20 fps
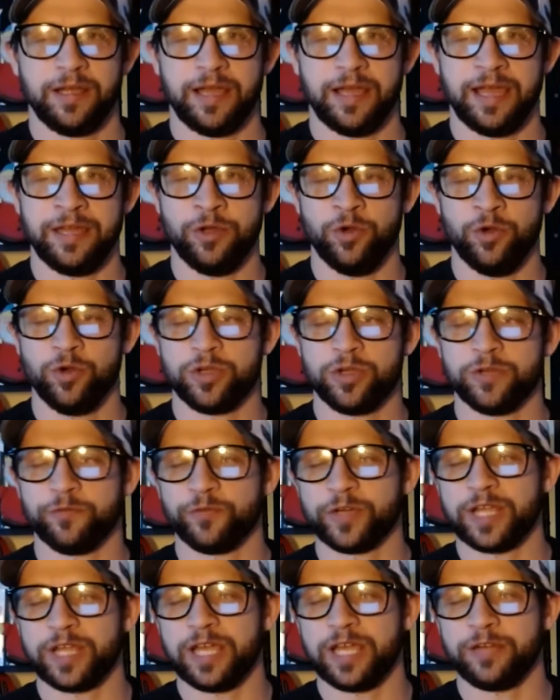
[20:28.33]
And who could
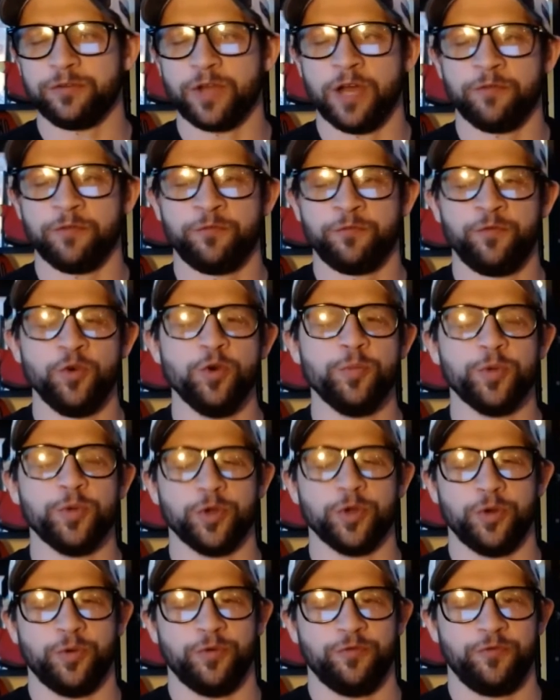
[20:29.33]
forget
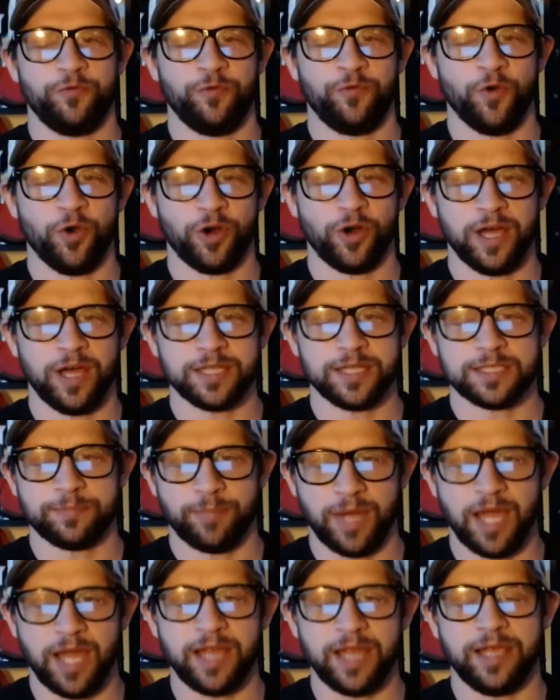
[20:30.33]
FUBU, for us,
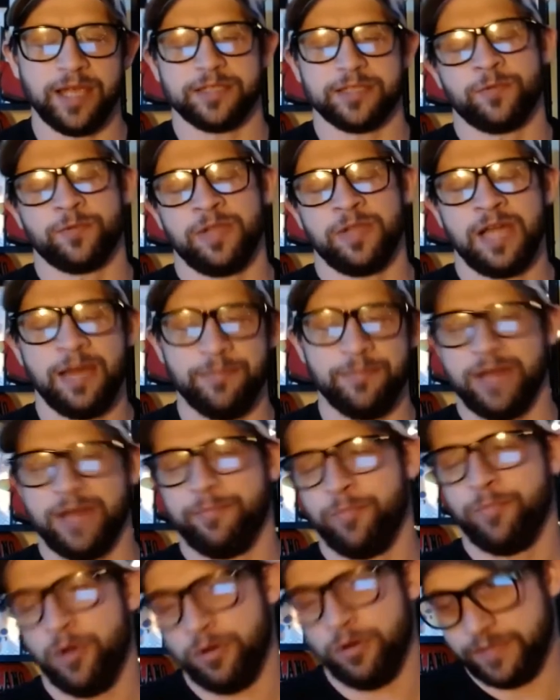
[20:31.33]
by us. Well, I'm
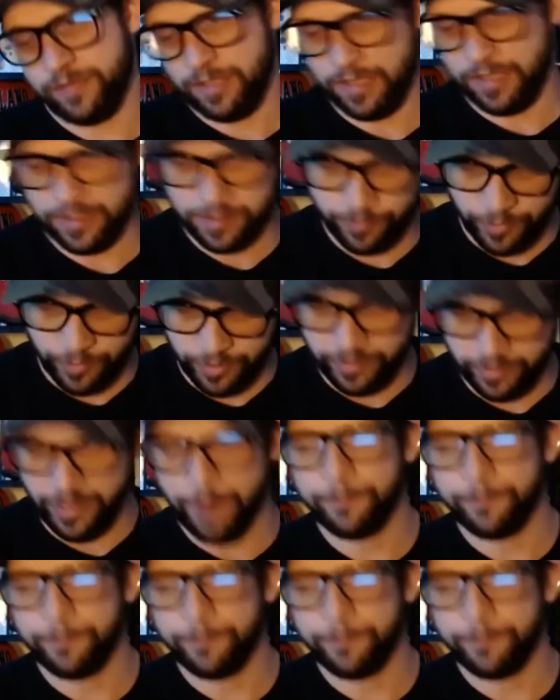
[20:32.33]
not part of the us, but